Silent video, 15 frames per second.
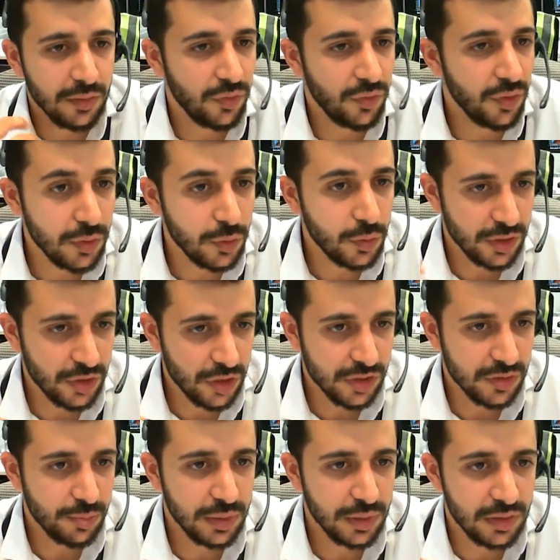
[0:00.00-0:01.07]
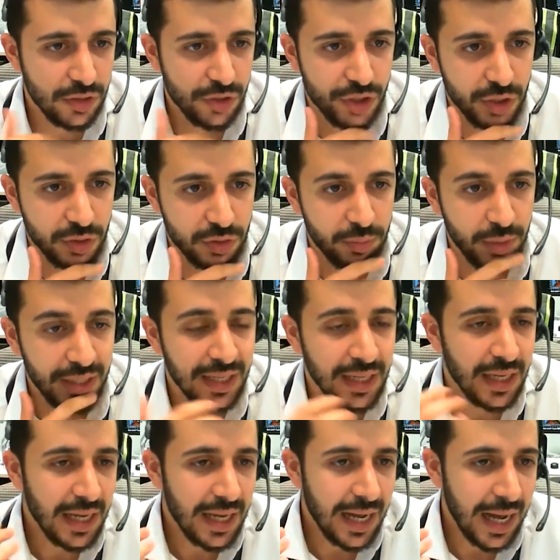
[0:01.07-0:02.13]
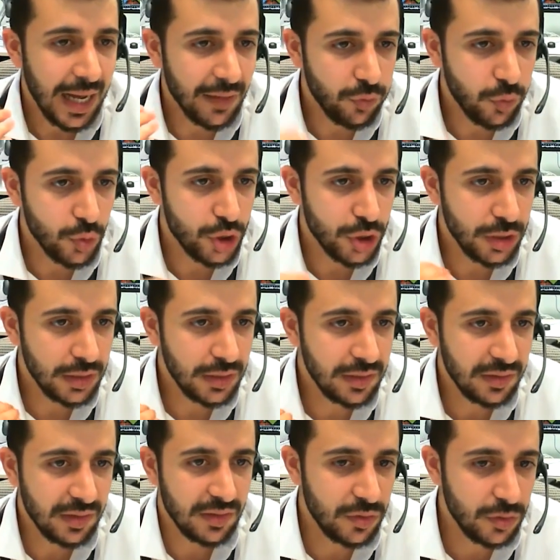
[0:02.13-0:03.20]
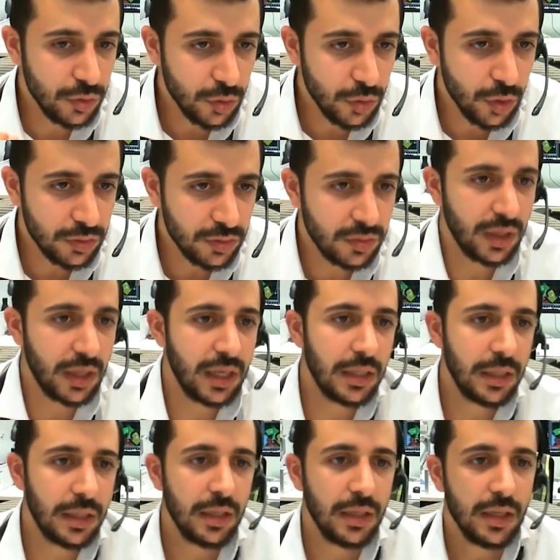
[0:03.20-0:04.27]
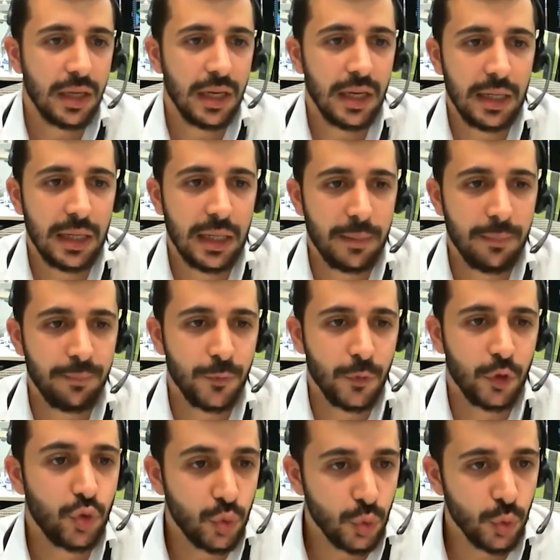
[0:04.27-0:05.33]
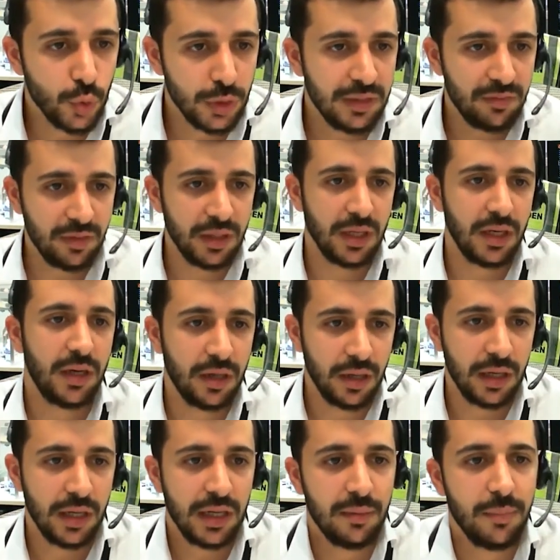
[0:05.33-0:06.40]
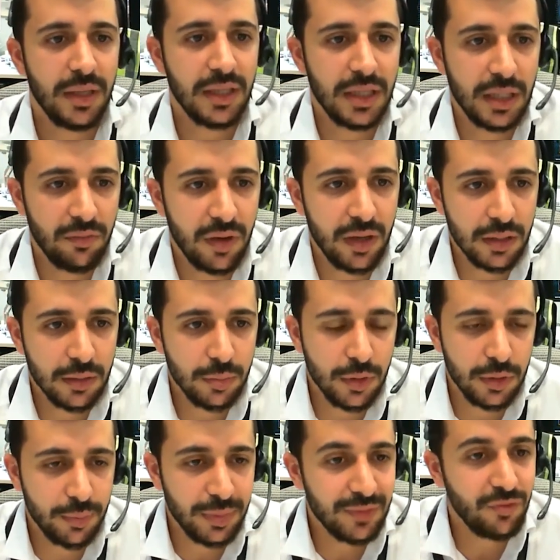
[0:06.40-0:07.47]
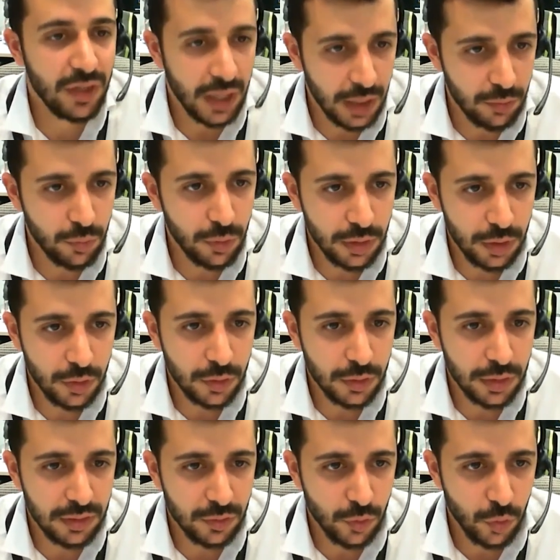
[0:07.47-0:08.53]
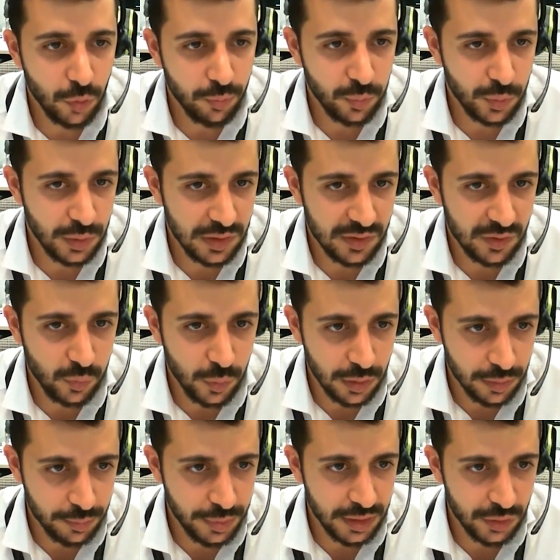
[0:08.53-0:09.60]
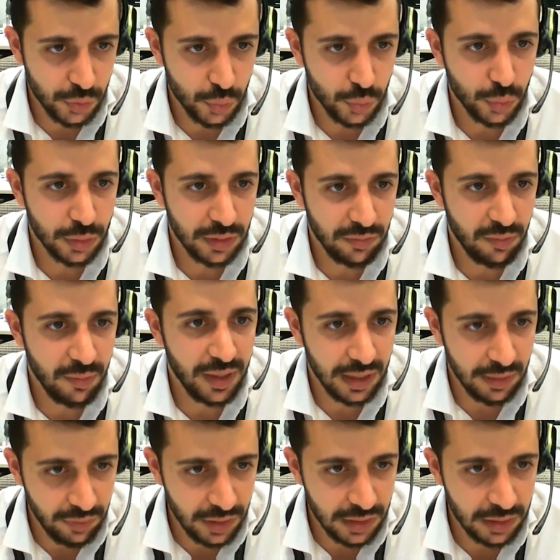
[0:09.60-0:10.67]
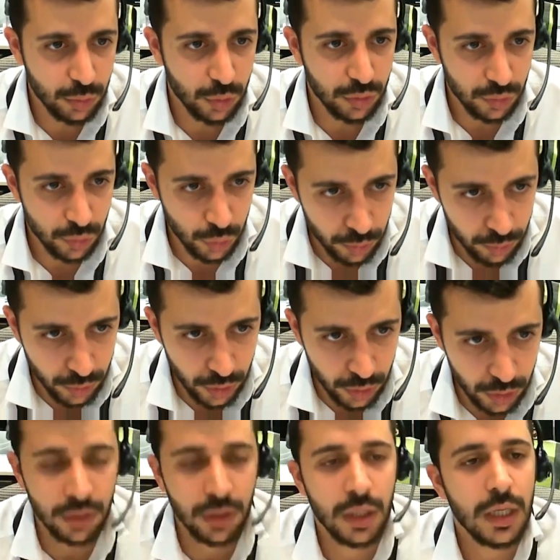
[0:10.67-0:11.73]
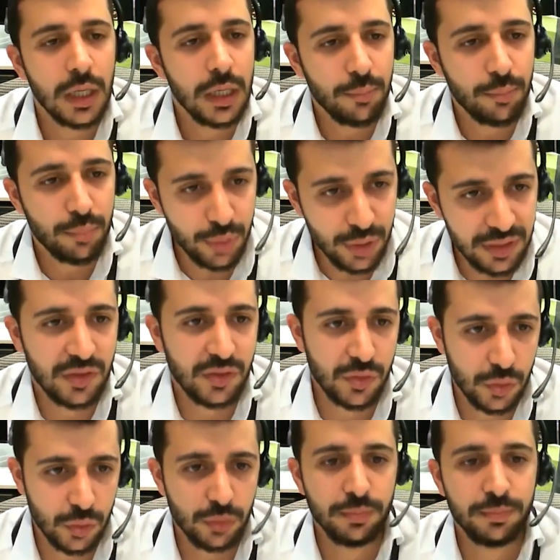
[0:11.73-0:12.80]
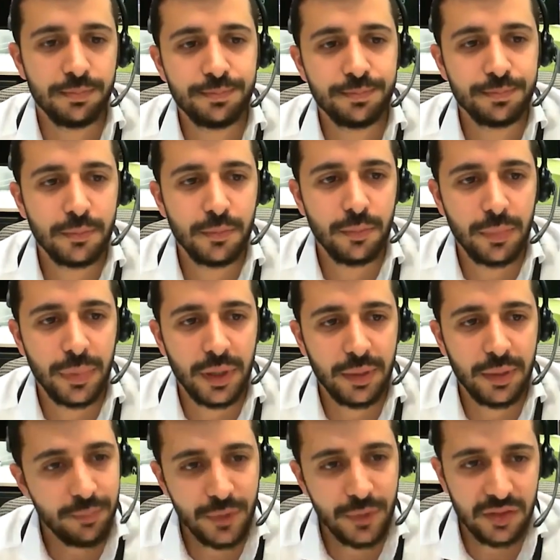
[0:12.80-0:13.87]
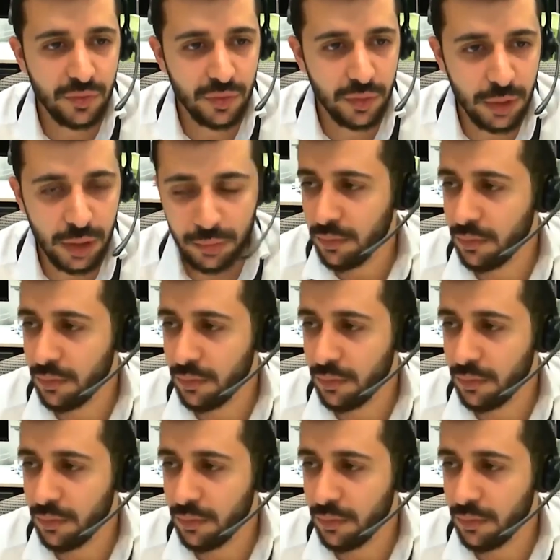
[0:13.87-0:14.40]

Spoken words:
If you have any questions, please reach out to me. Unfortunately, this is not a tool that we are making available, but we are working on it, and hopefully this will be a tool that we make available on the terminal pretty soon. But yeah, that's it for me.